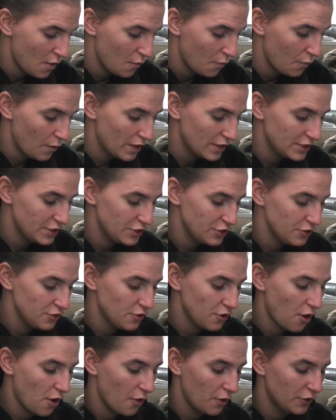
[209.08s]
Where did you
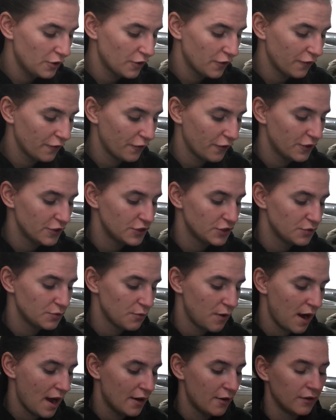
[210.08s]
go on your first
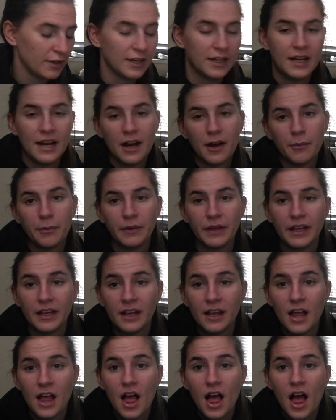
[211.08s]
ride on an airplane?